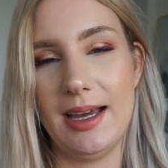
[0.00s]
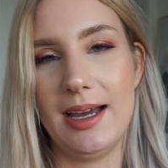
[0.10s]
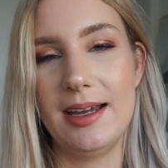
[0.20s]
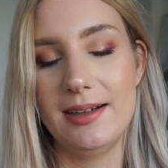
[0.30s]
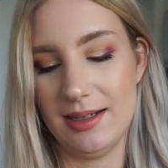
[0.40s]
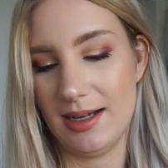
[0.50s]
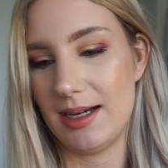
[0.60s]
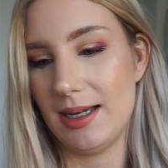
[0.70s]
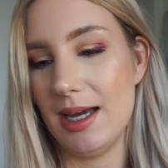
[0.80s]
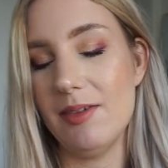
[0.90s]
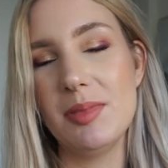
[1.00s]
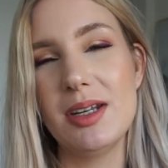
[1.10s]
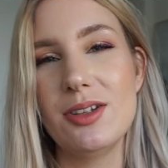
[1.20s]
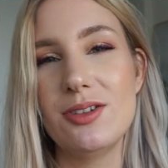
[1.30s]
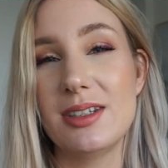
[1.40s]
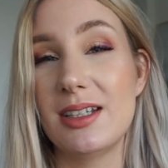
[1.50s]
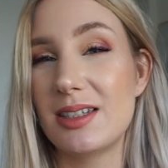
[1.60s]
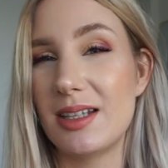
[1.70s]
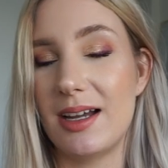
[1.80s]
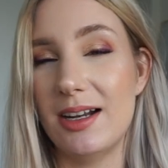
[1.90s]
and I have been using
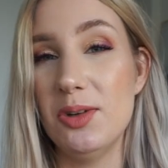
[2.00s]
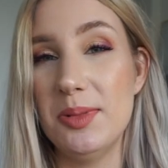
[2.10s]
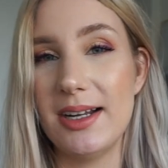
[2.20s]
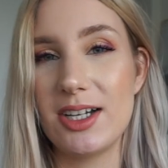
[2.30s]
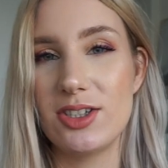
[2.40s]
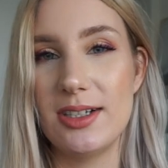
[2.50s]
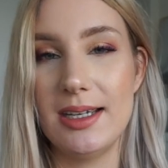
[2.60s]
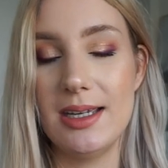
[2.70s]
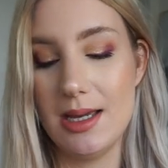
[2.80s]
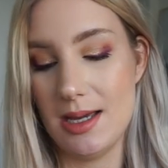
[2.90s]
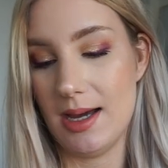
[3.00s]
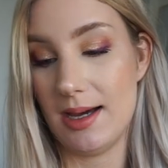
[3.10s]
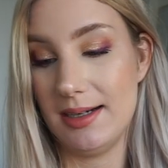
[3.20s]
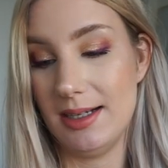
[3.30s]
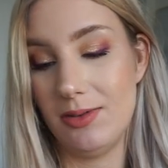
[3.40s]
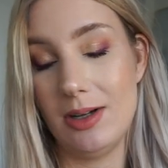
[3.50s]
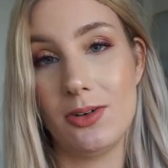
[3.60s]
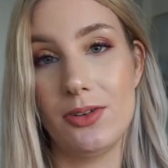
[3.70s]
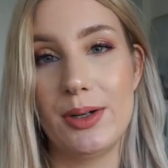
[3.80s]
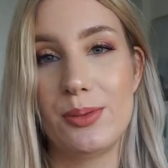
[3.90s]
this a little bit actually. I definitely
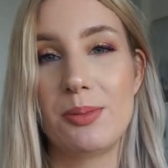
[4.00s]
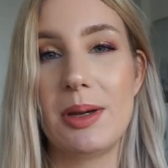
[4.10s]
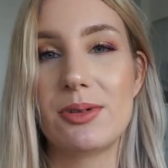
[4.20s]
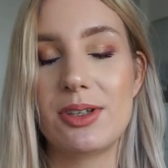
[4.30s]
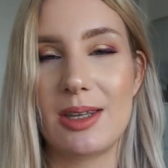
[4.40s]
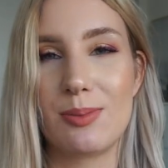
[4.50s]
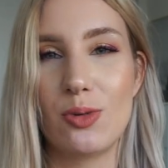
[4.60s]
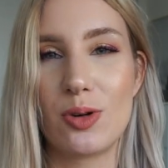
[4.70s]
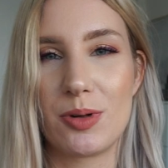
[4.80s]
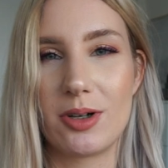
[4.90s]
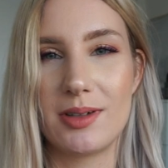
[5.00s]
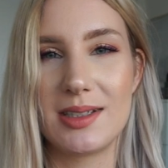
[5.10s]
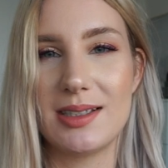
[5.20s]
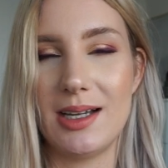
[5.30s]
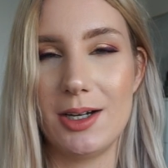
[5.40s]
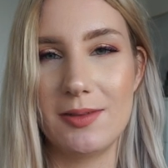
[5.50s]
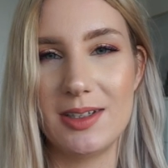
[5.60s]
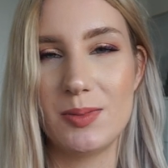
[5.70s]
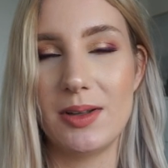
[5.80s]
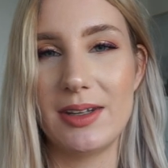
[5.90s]
thought that I would be able to get more progress out of
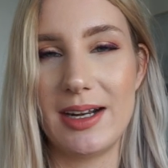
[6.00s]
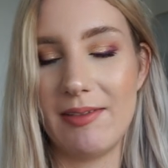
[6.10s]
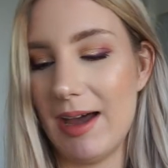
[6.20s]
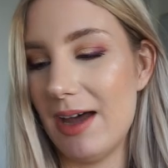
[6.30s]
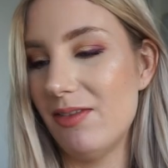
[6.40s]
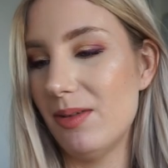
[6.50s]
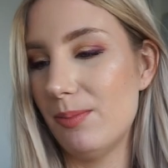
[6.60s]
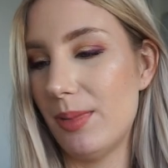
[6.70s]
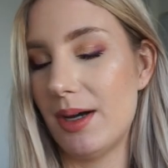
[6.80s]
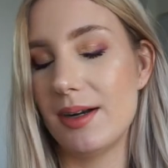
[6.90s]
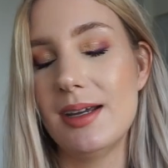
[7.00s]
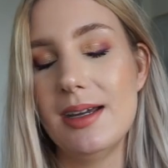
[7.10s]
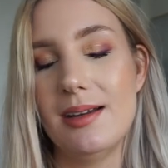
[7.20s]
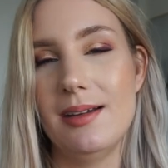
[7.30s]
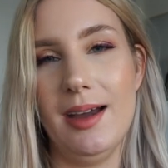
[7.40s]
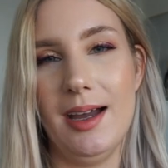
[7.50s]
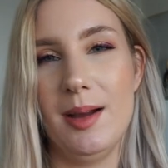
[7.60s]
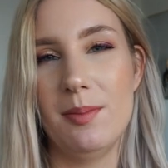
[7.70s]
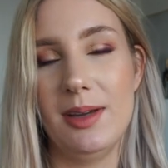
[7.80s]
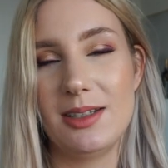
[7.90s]
this one that I have, but
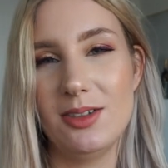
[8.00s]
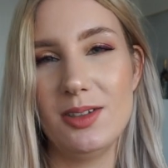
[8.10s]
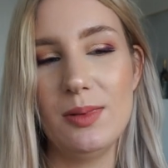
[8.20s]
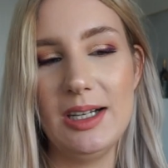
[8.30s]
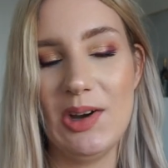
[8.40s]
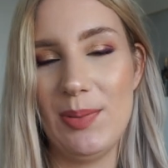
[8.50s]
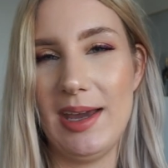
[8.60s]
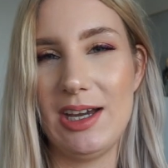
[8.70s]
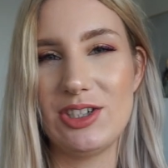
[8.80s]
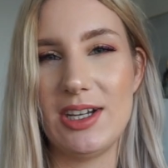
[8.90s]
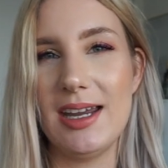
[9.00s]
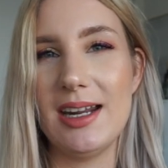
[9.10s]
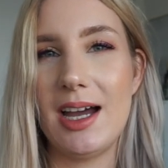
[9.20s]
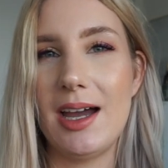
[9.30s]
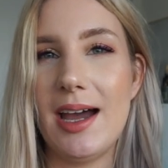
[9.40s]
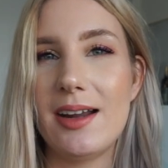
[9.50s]
it's just a really opaque shade. I